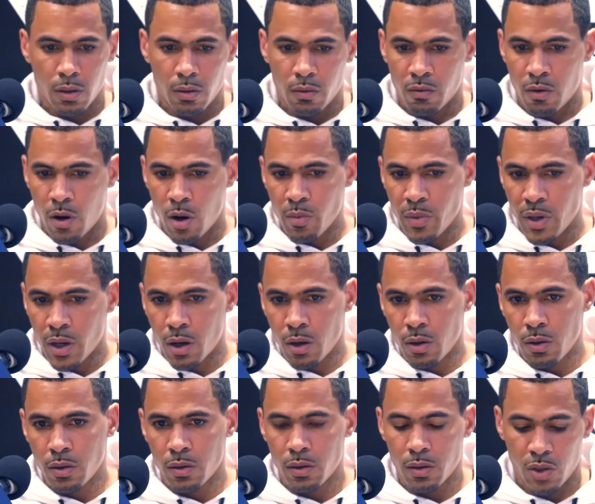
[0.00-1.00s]

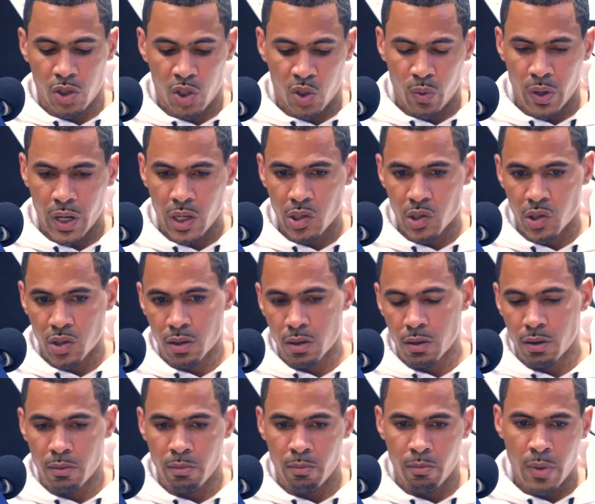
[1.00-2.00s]
Romeo, Swiss,
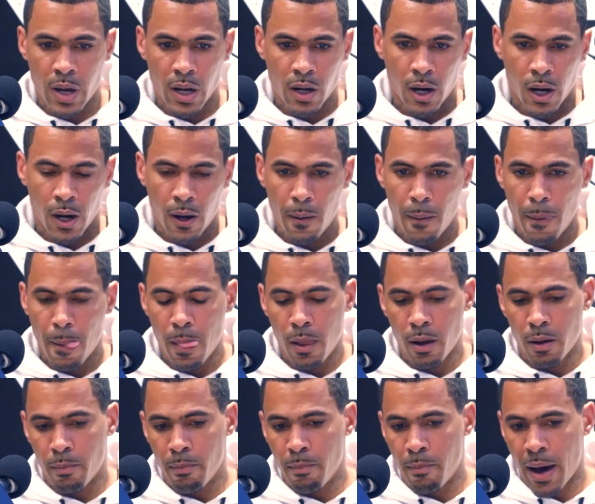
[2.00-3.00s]
Mega,
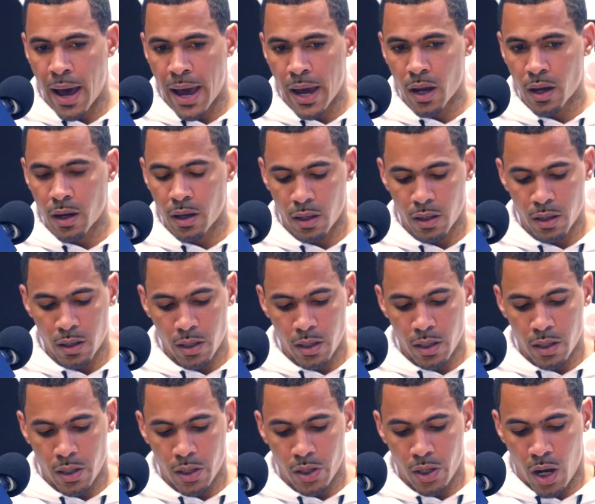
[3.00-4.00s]
Mac,
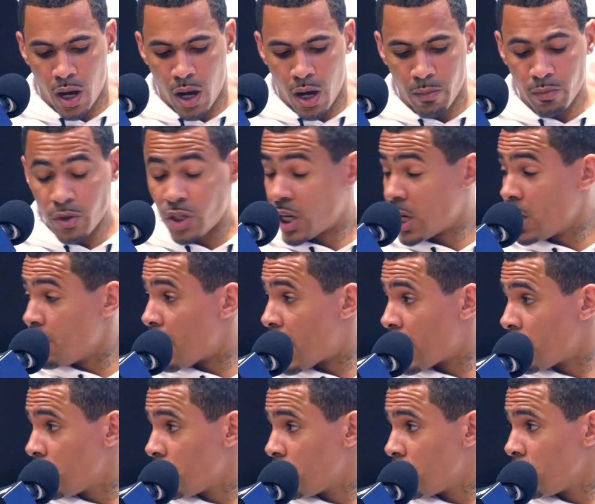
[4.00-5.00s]

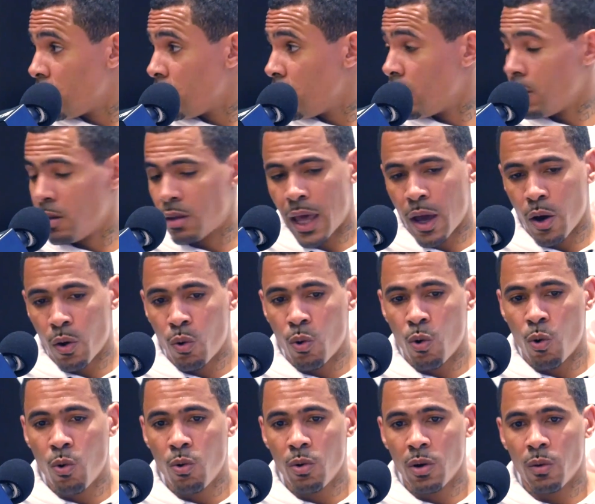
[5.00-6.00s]
G-Man.
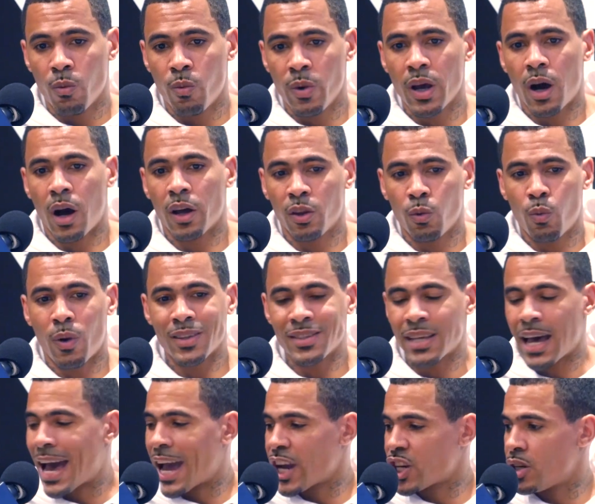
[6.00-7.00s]
We are the ones
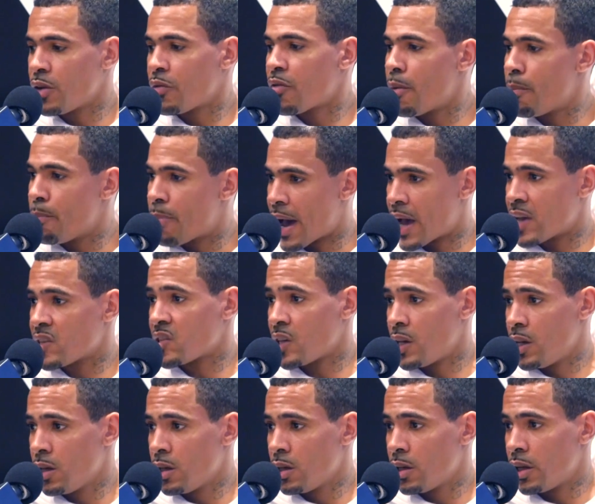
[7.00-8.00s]
that are actually from
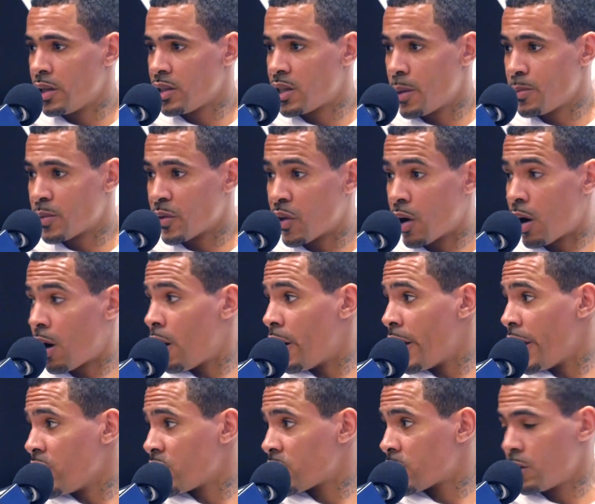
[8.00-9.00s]
Battersea in terms of the
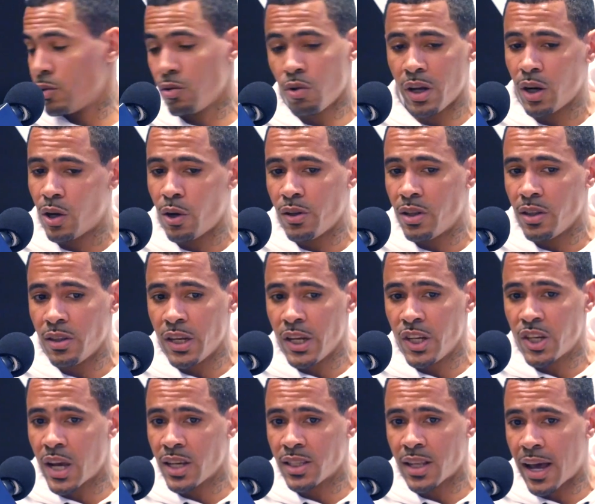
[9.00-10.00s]
artists, not including
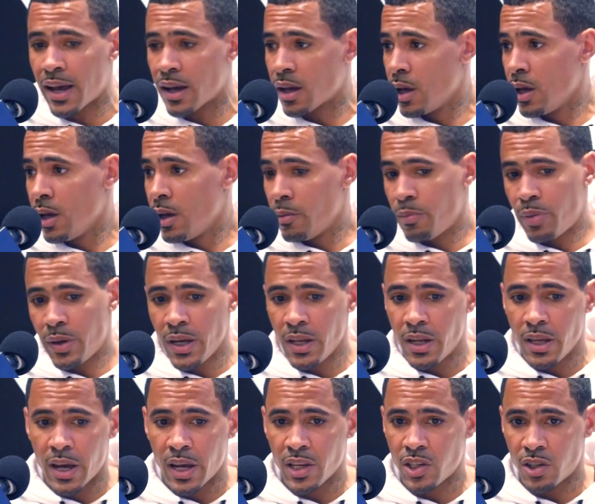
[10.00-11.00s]
DJs like
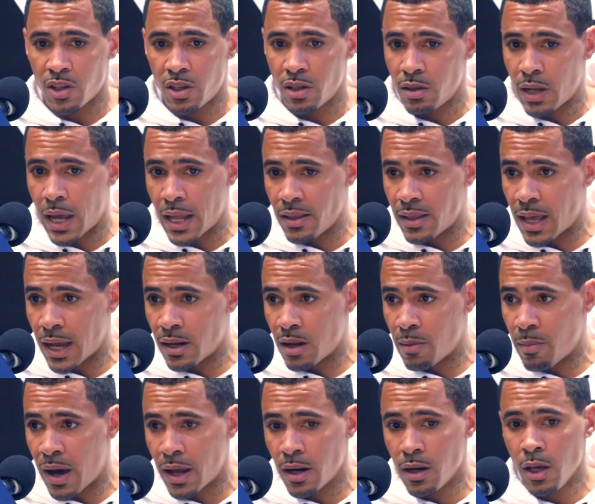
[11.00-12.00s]
PDS and Dan the
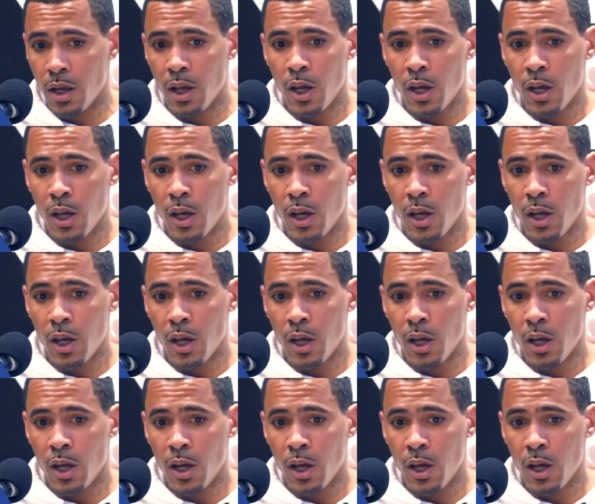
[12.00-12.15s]
Man.